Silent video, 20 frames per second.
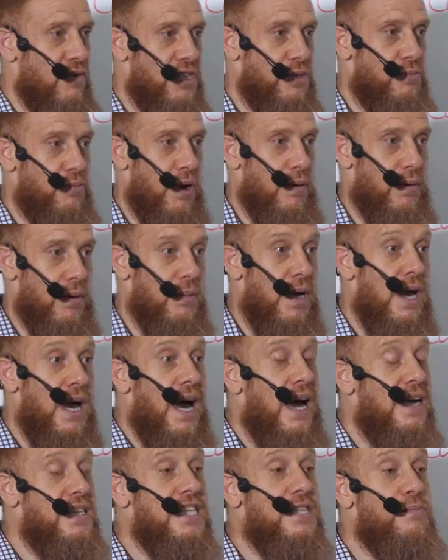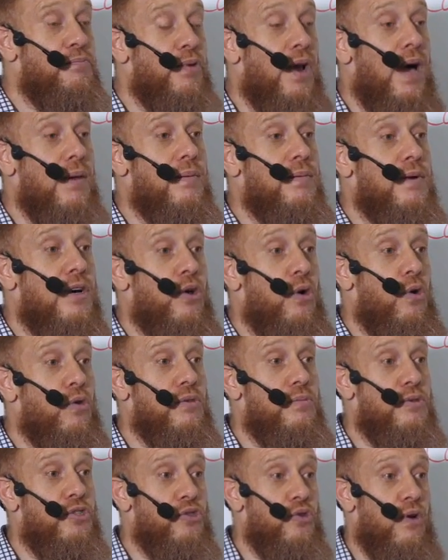this problem. And this problem can
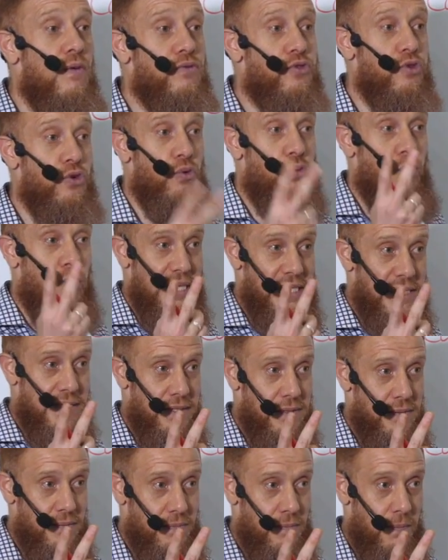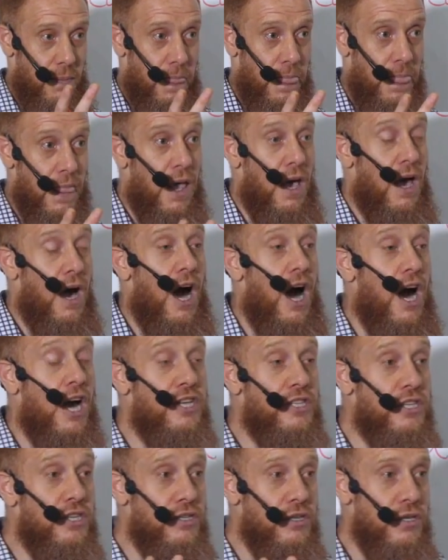only be solved 2 ways.
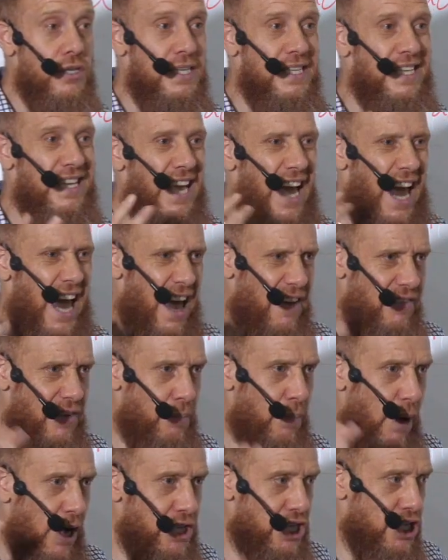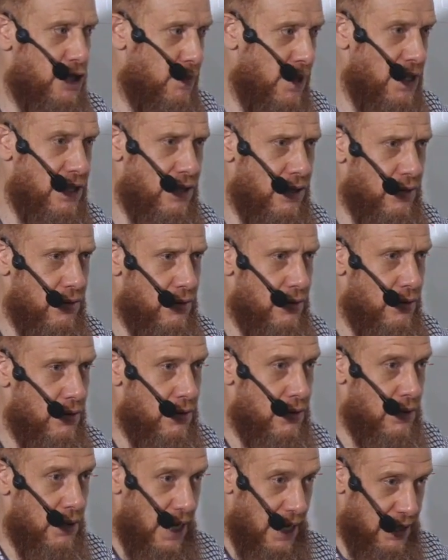Either heavy punishment,
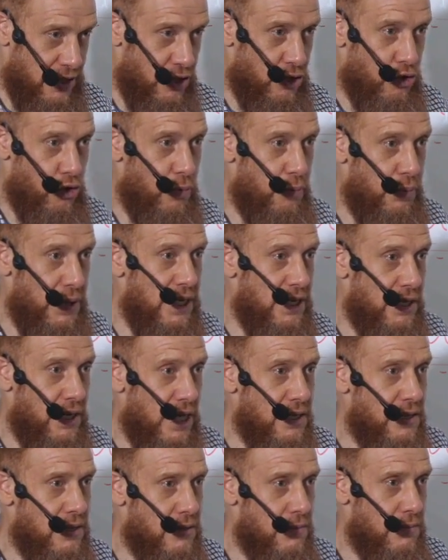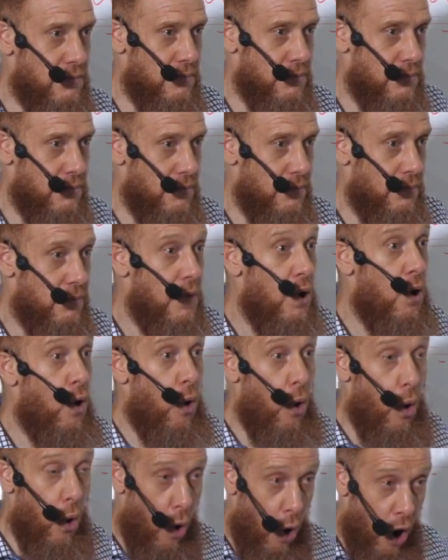as the European does,
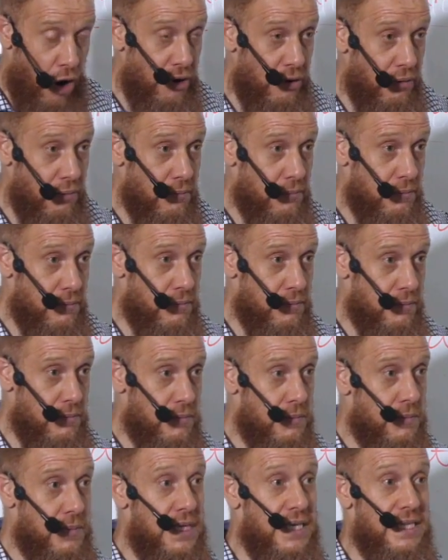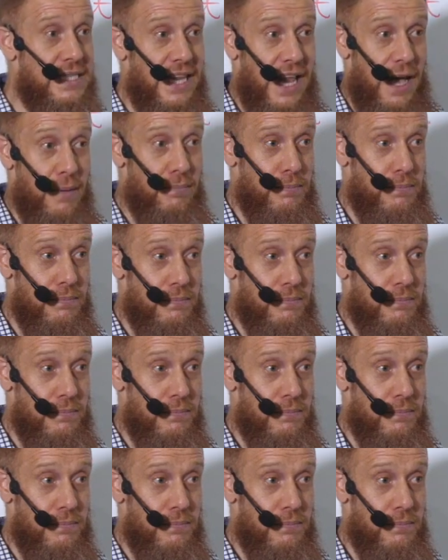or Islam.